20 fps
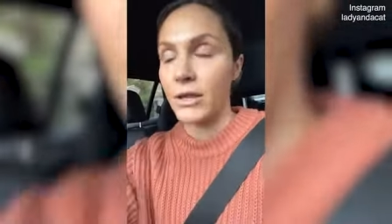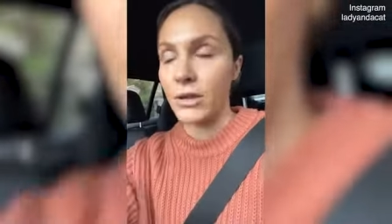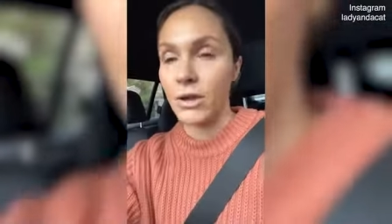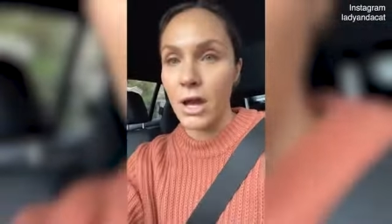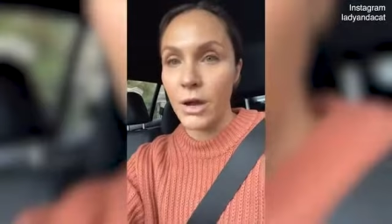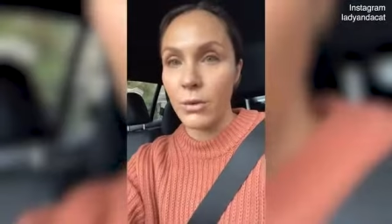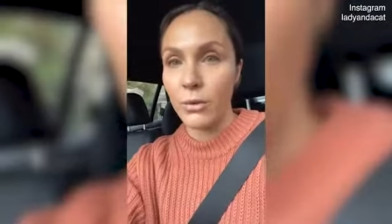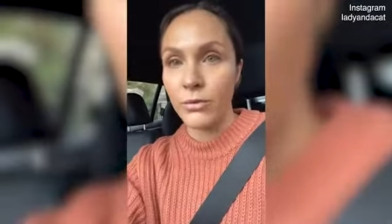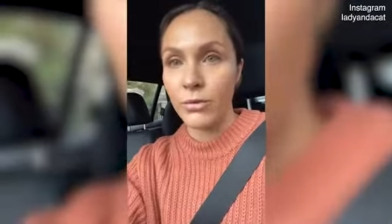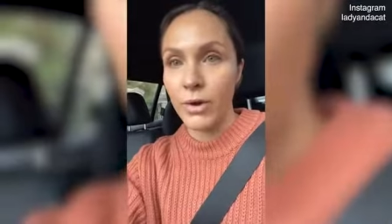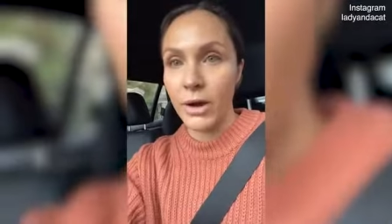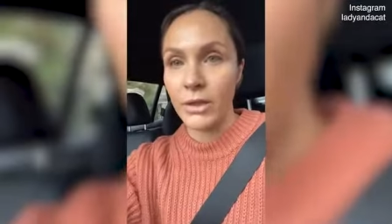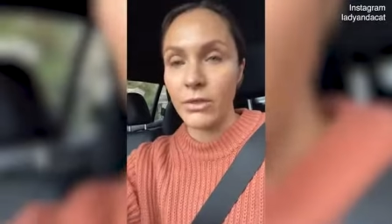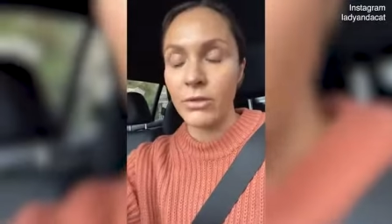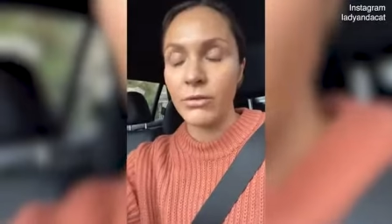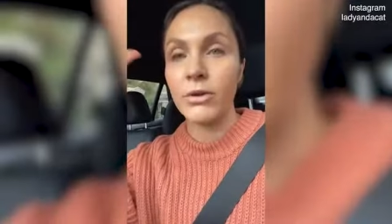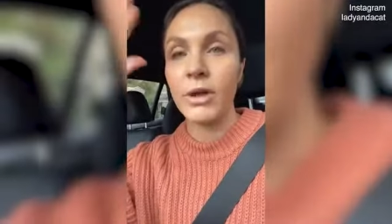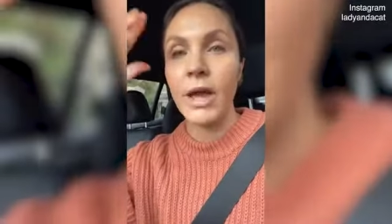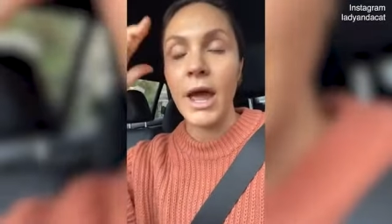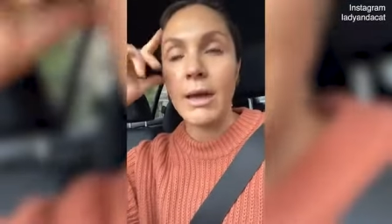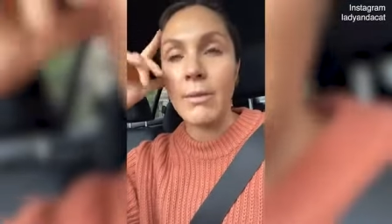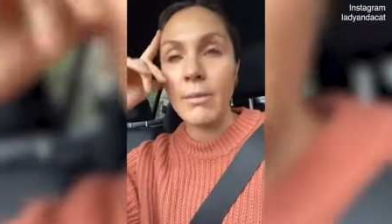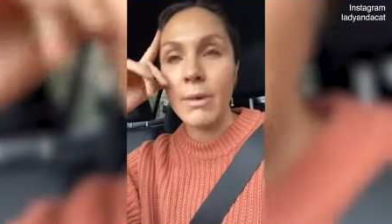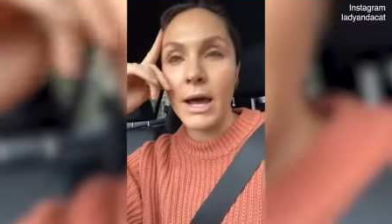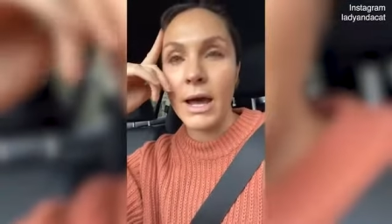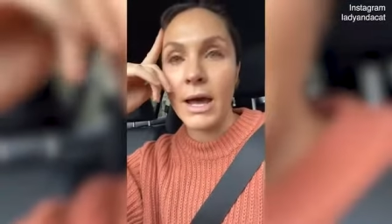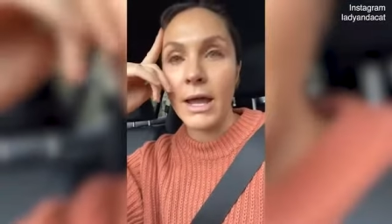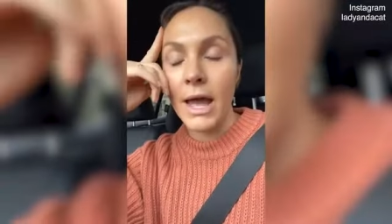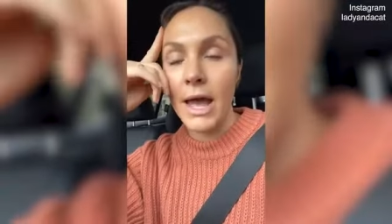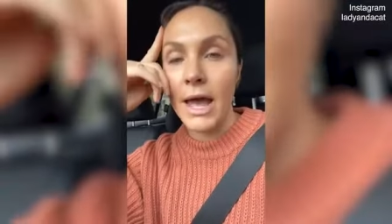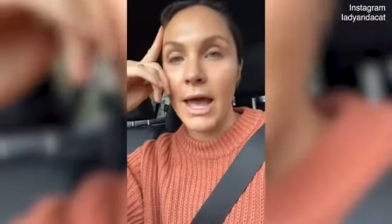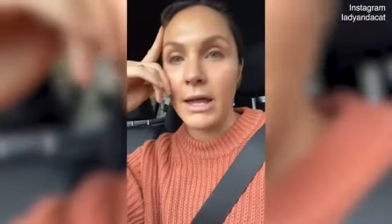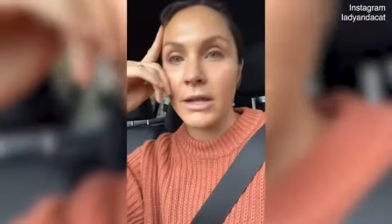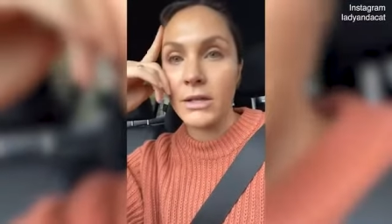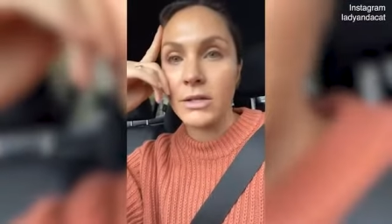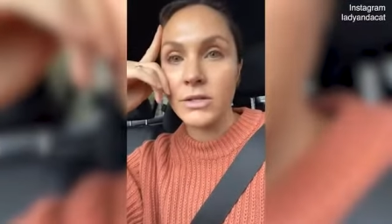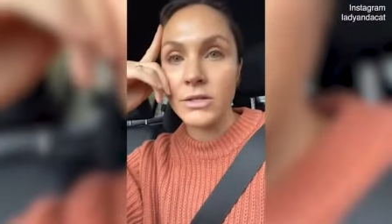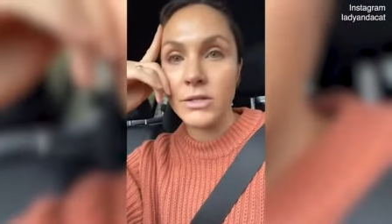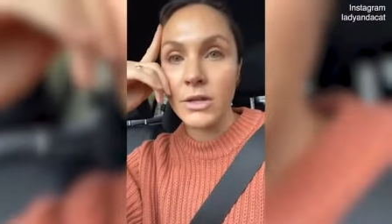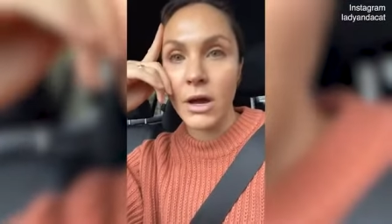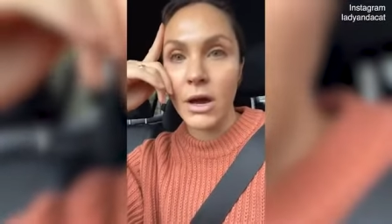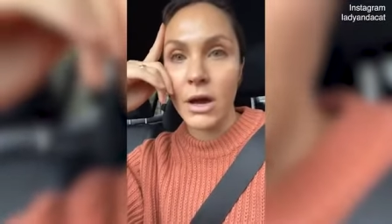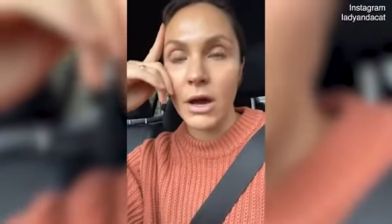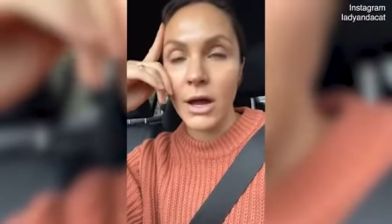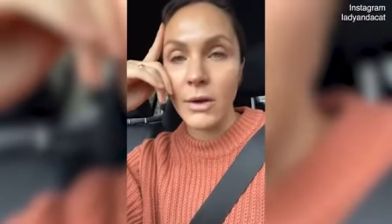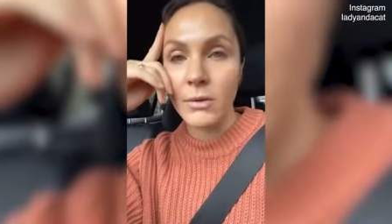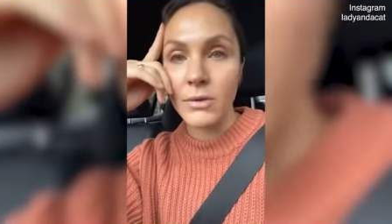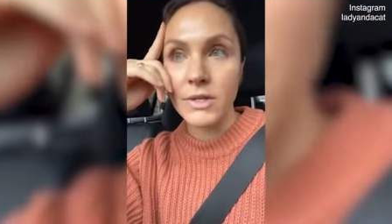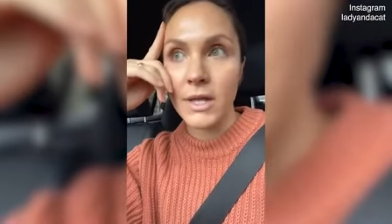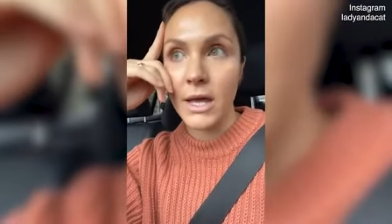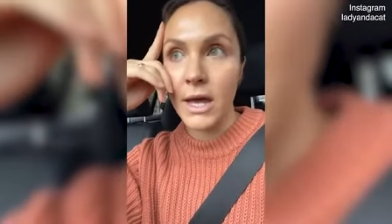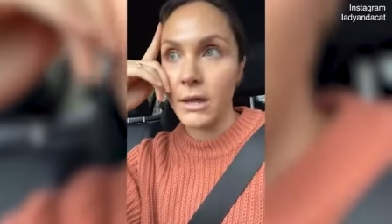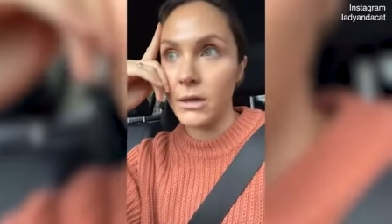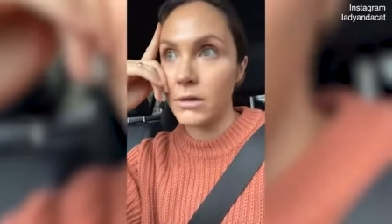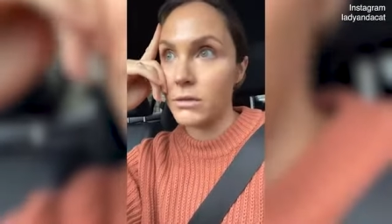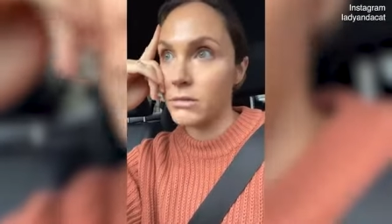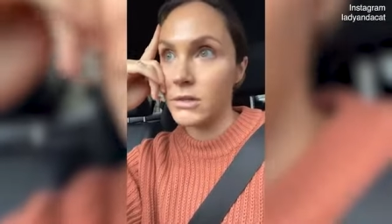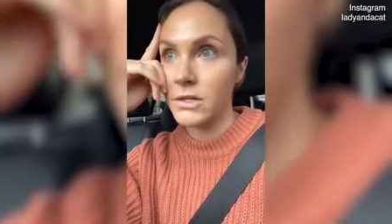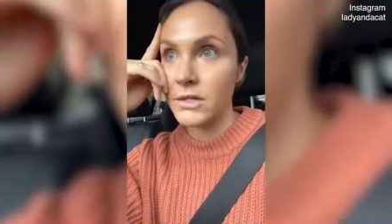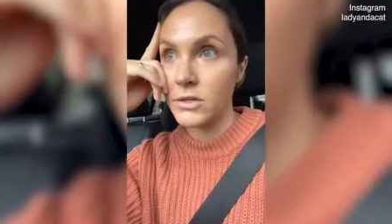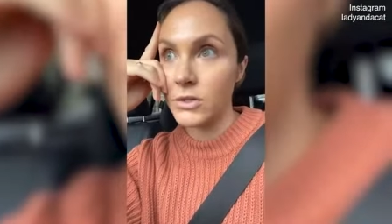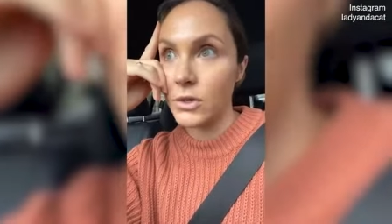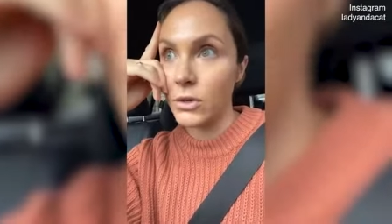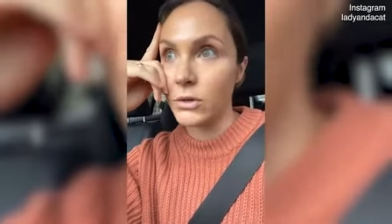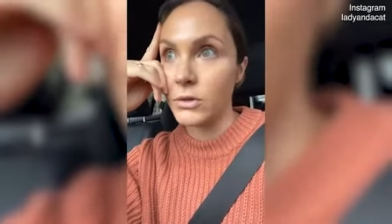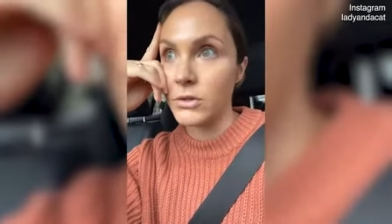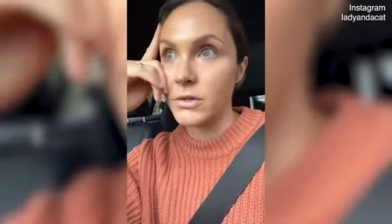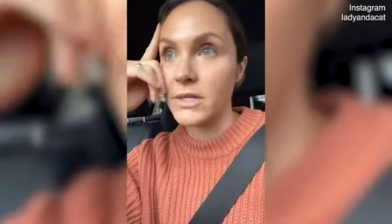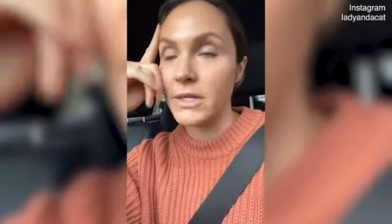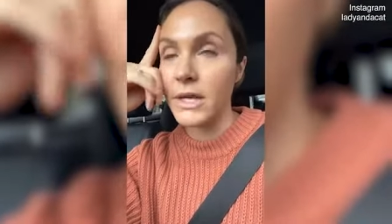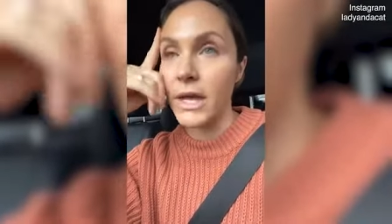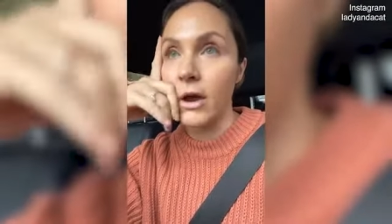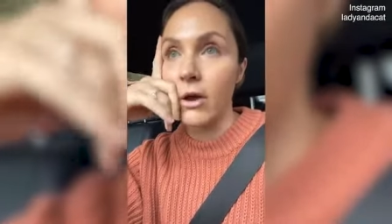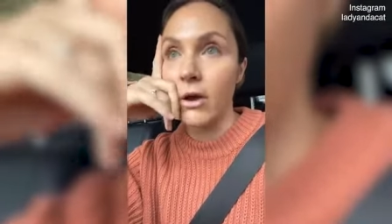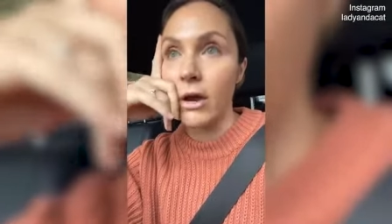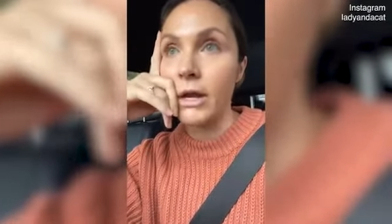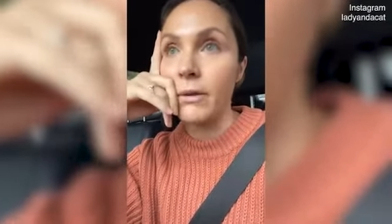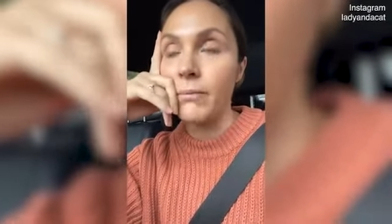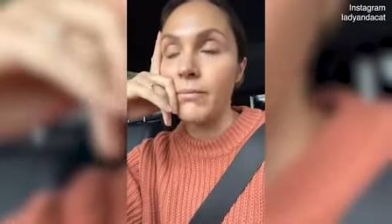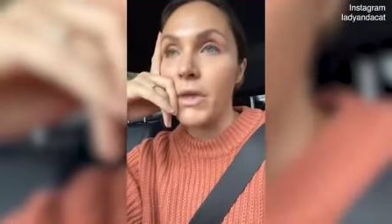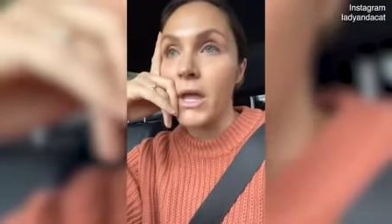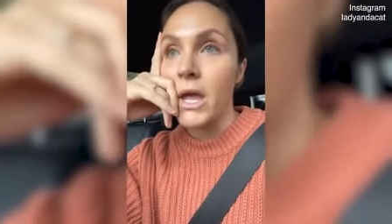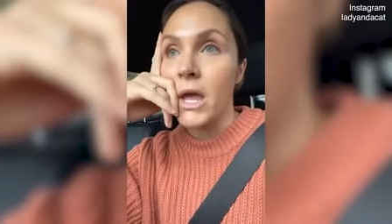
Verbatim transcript: and I were running through Kmart and I was like, this doll looks scary.